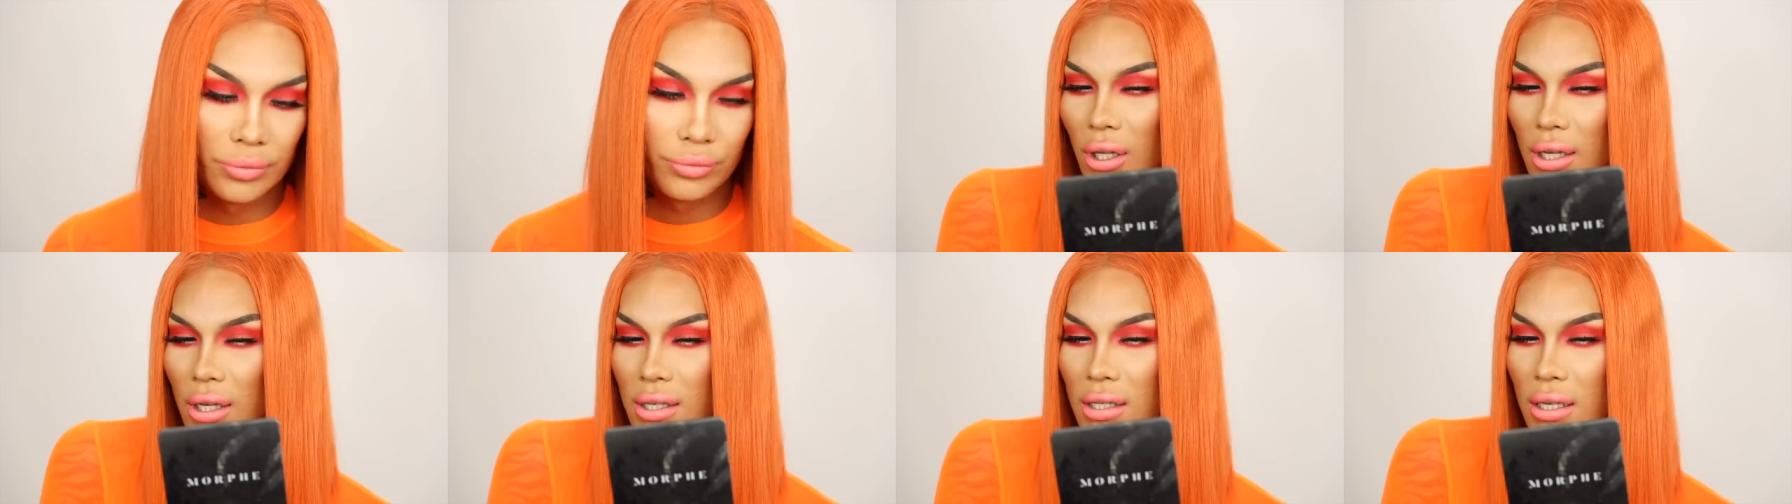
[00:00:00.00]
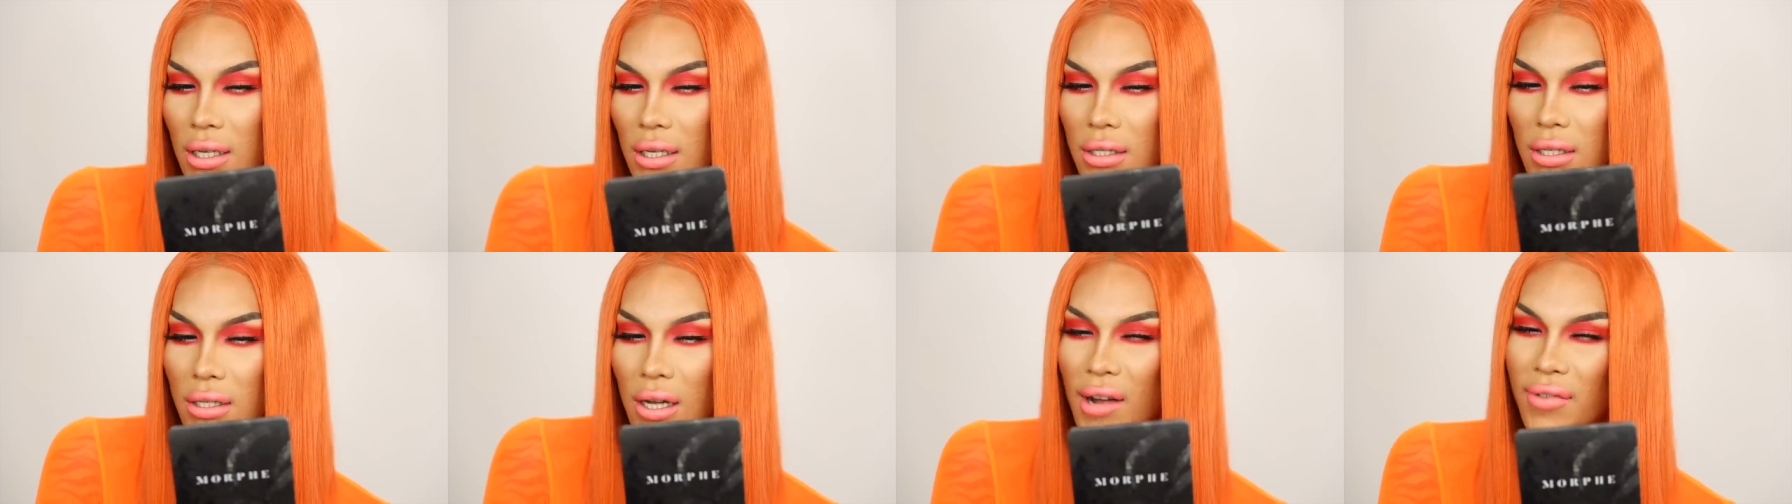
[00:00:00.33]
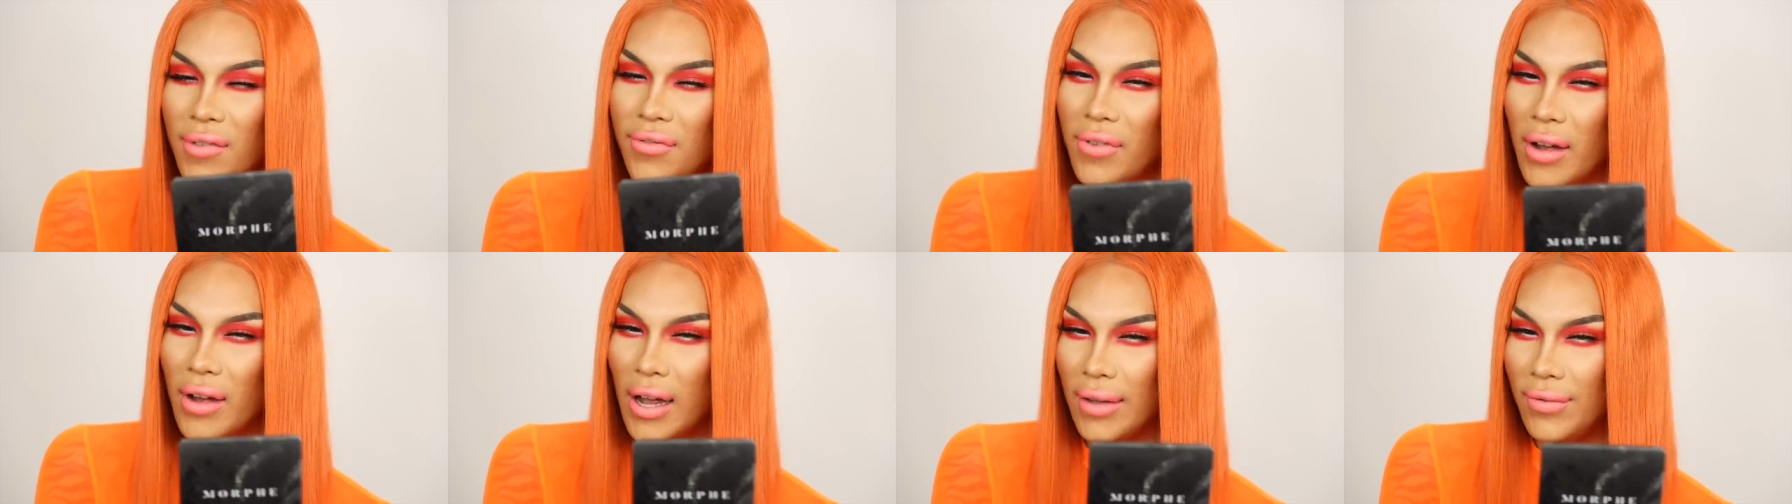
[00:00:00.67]
Is this top
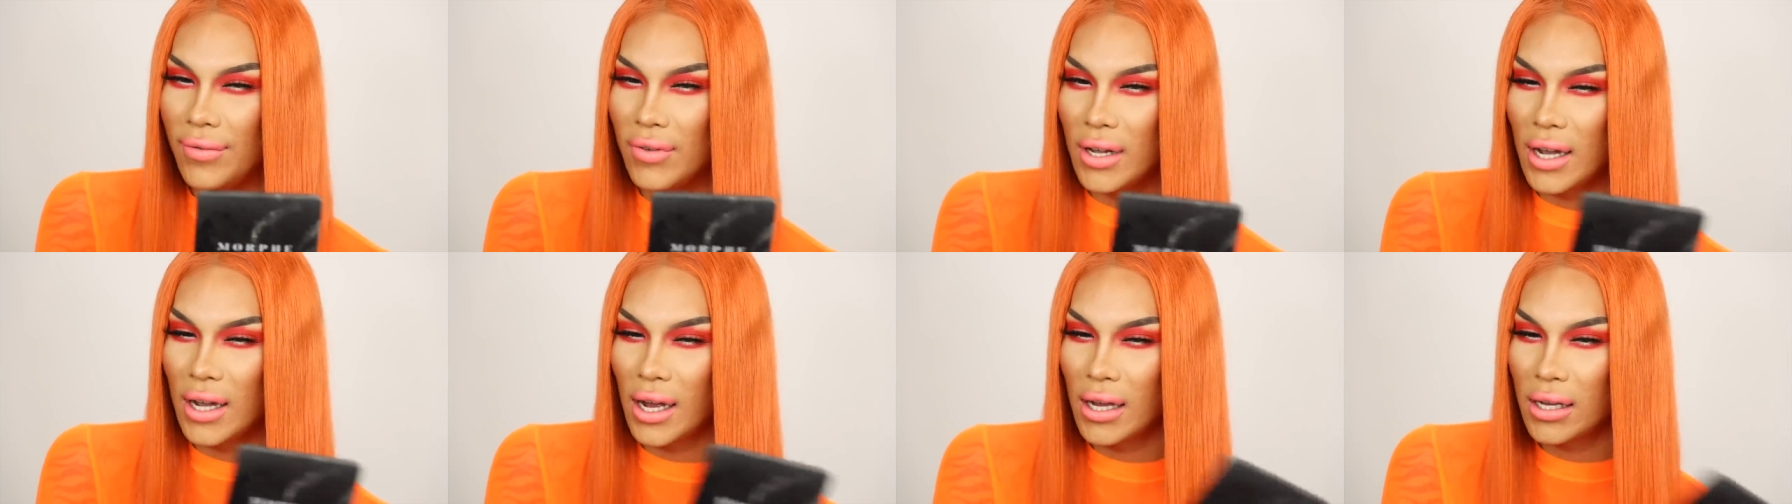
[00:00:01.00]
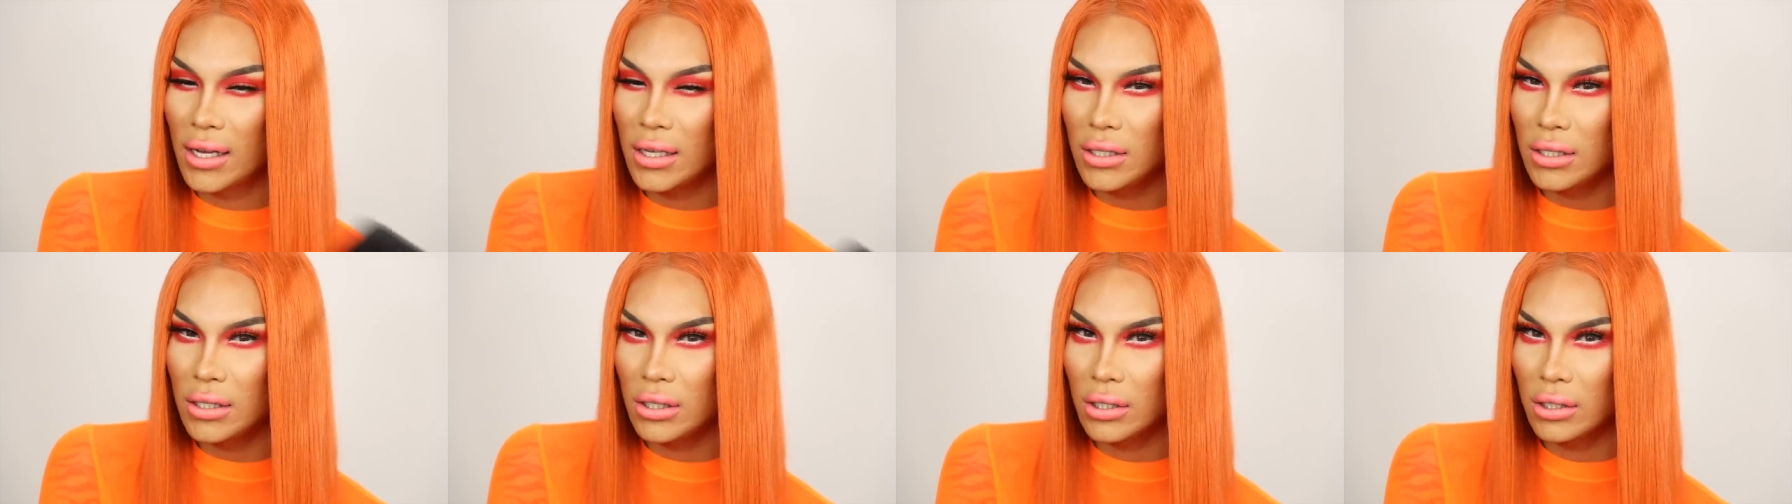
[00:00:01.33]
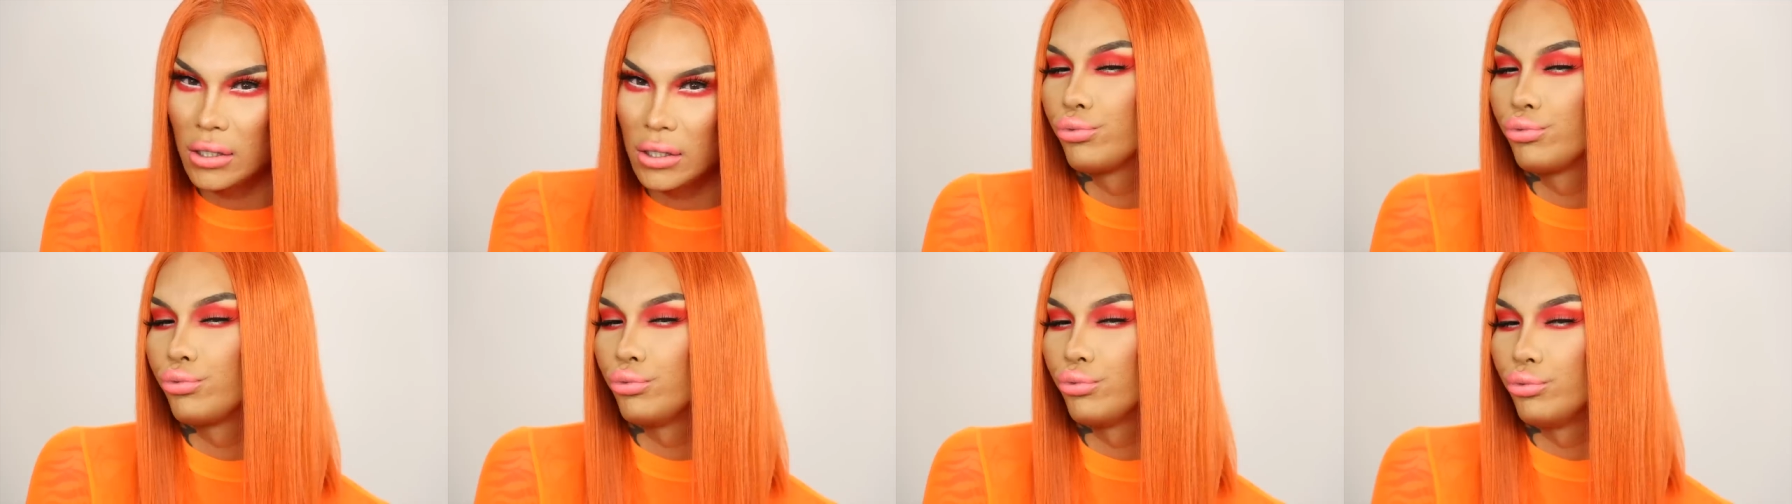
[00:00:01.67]
5, you guys?
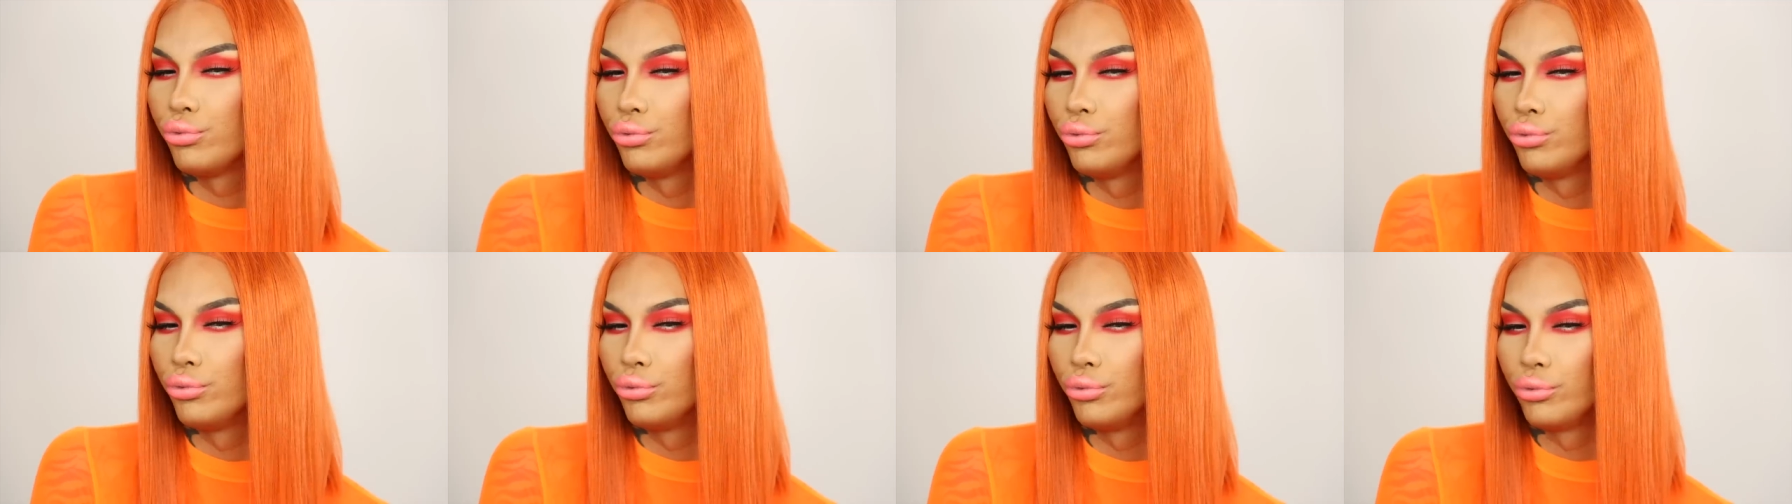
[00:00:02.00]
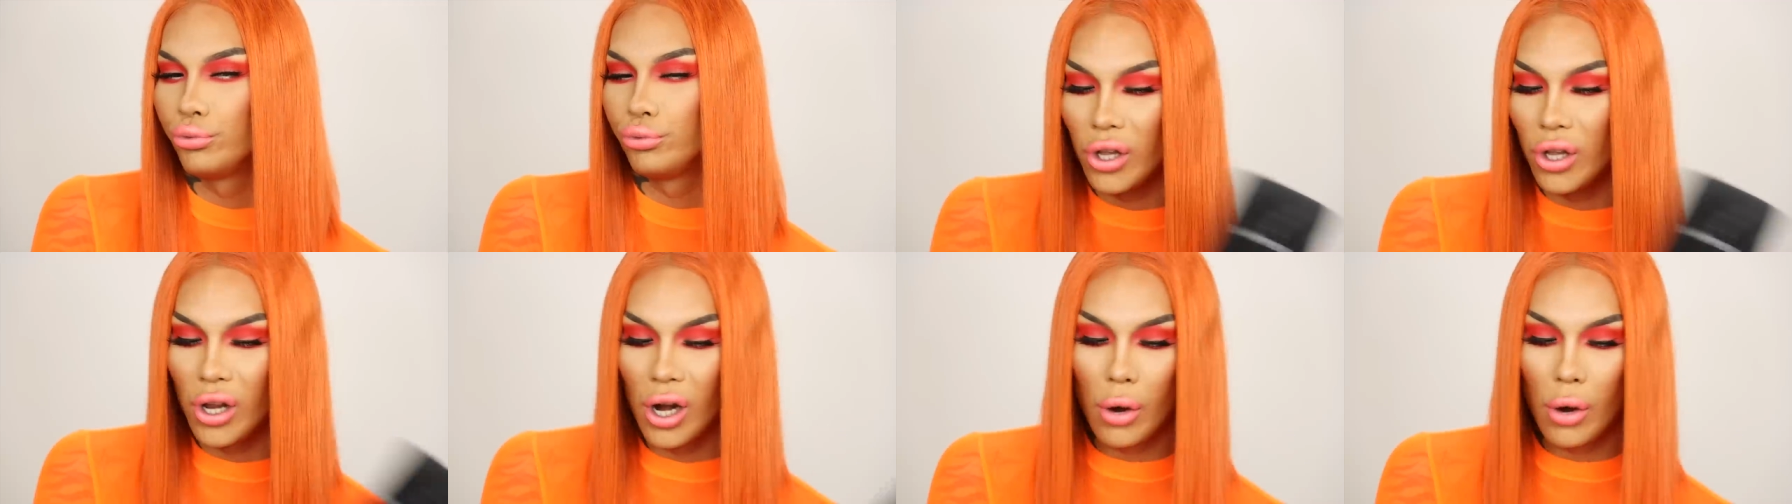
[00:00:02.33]
You